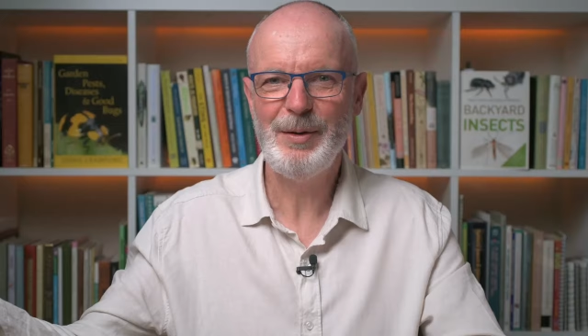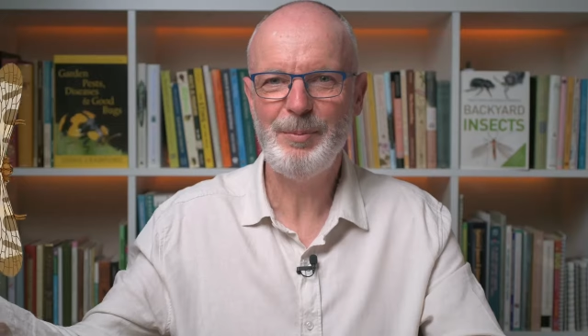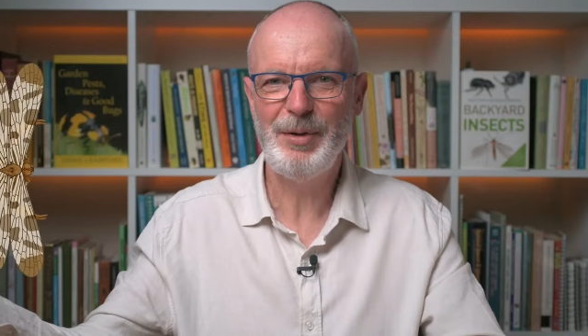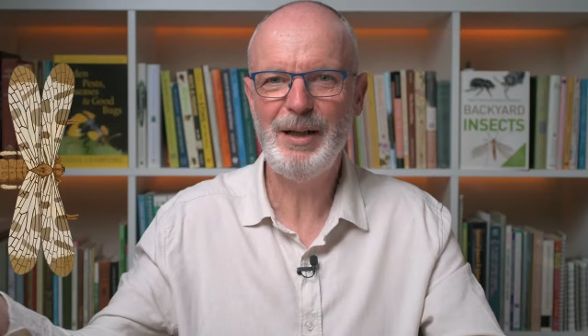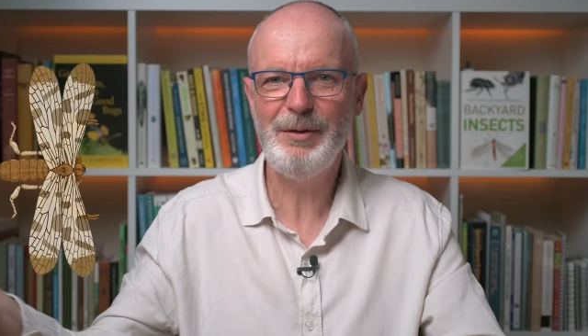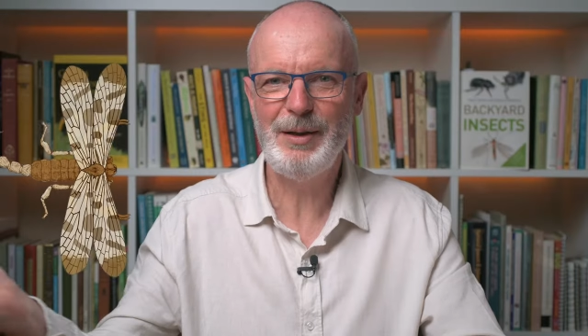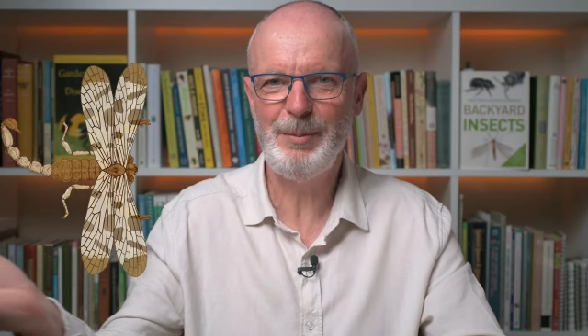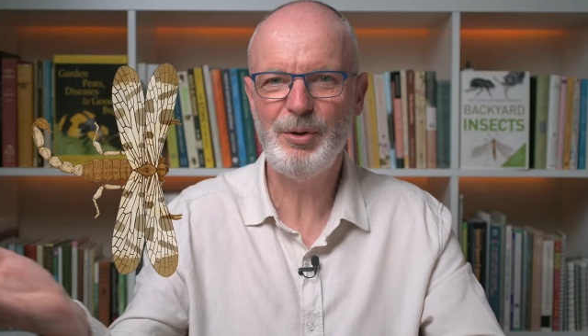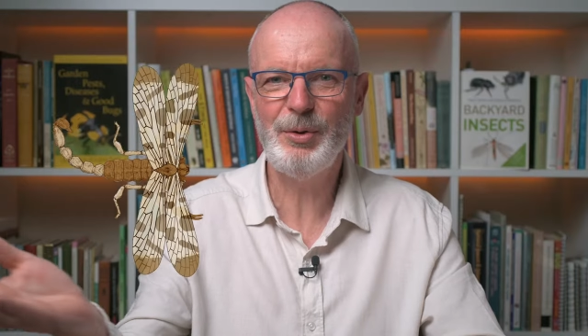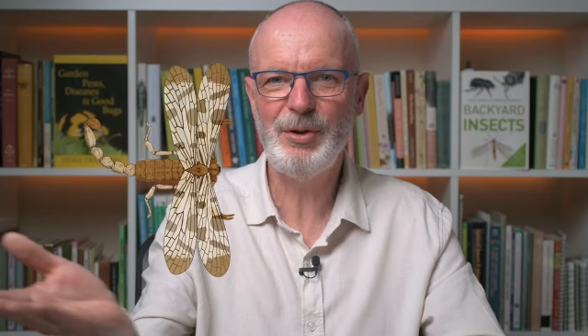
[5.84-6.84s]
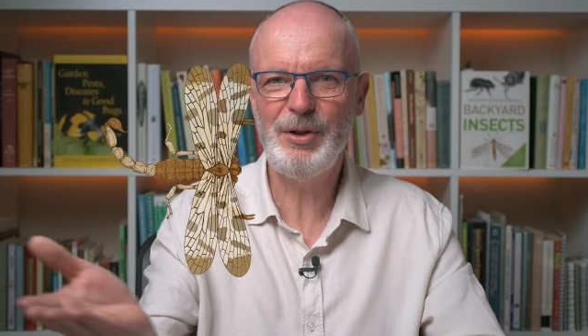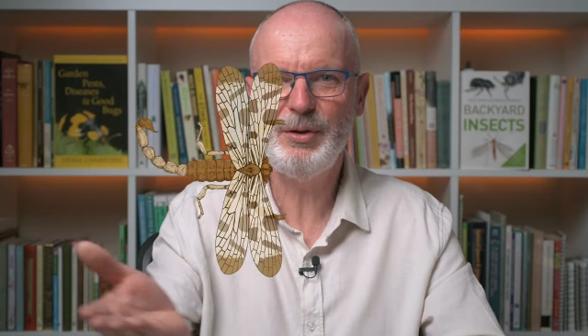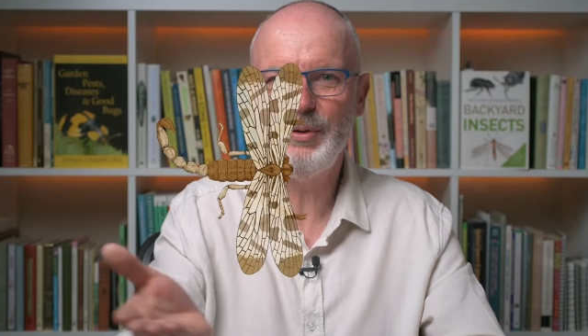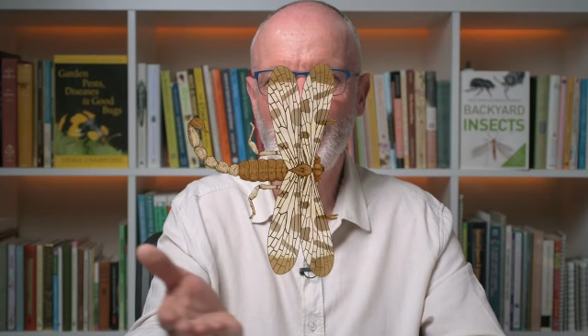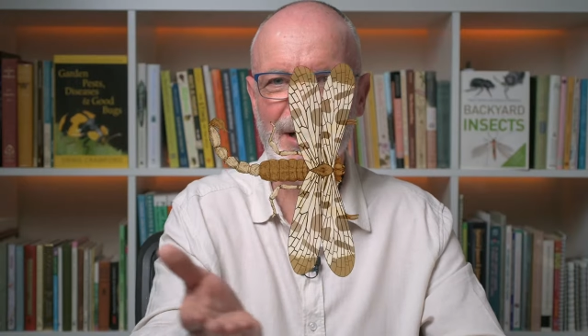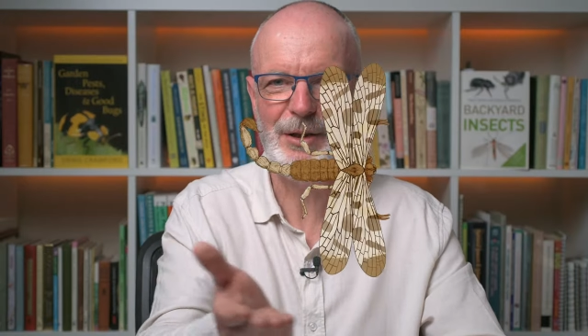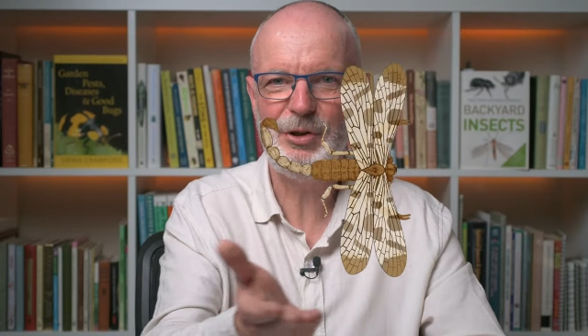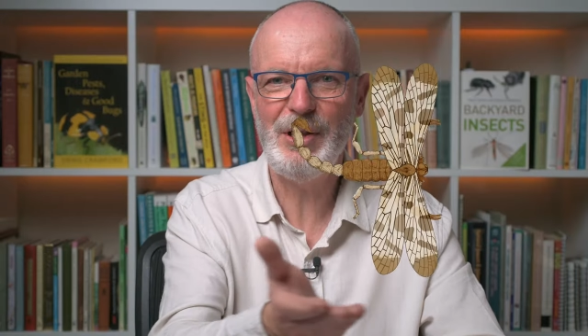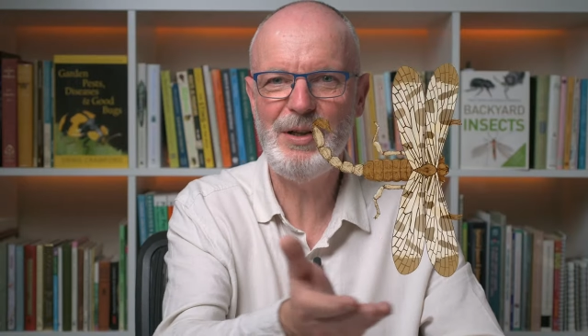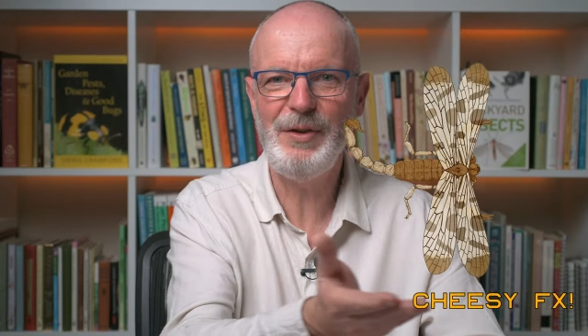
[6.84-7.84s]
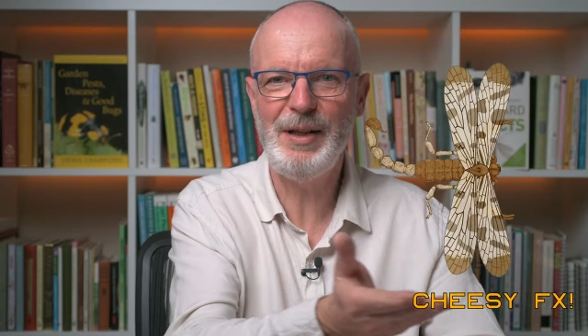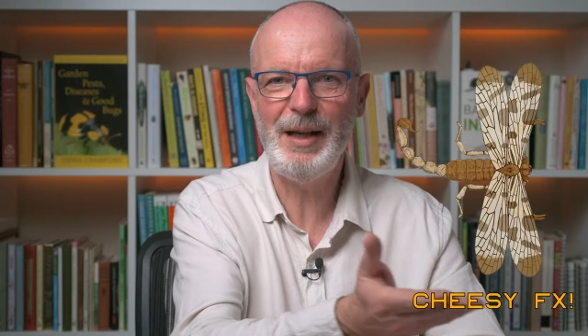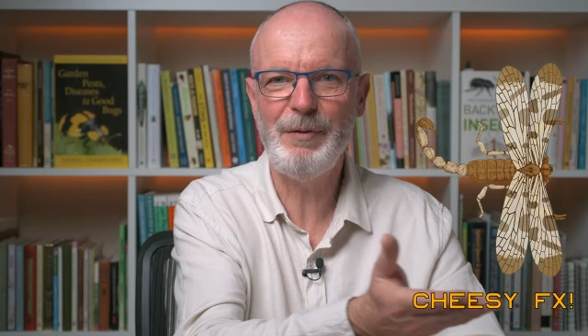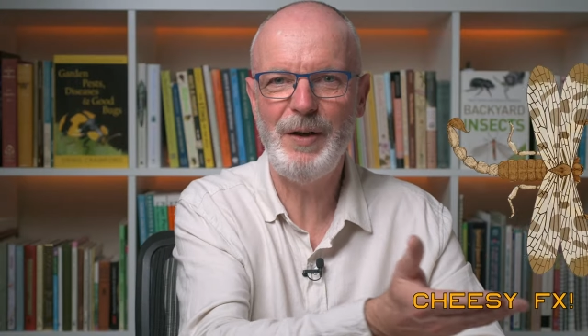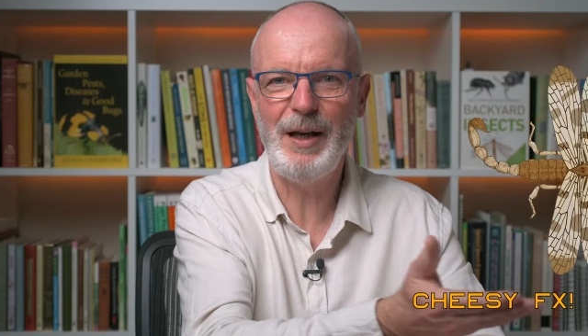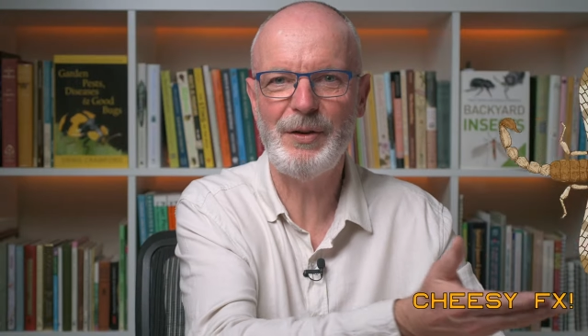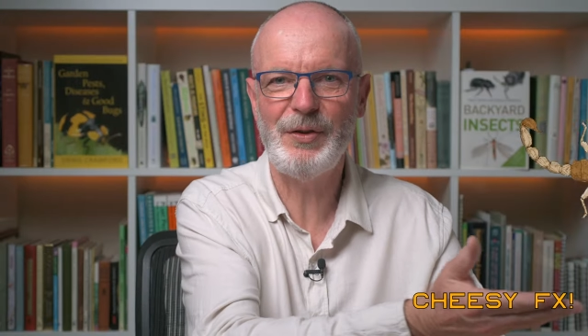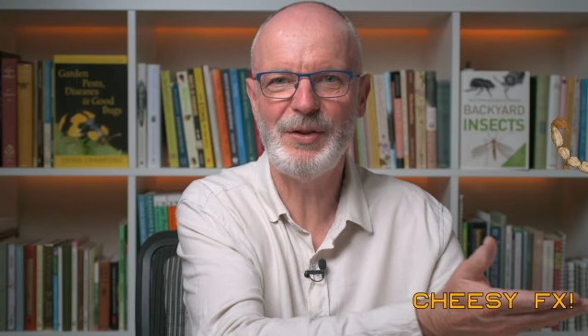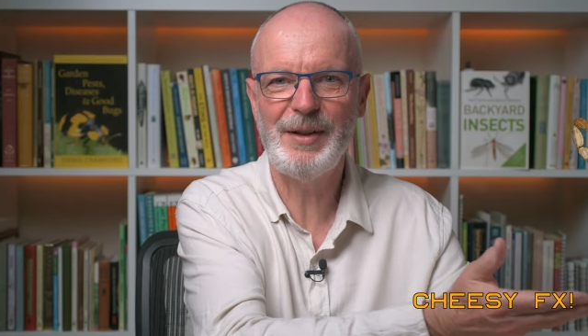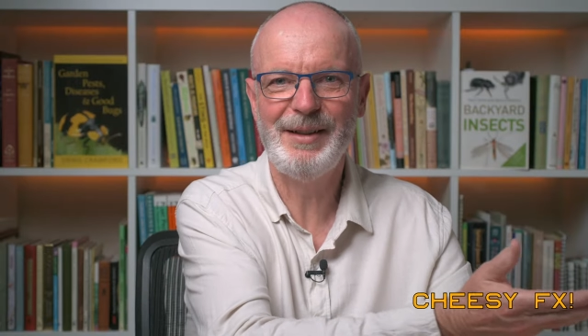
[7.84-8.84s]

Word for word: Proudly brought to you by Cheesy FX.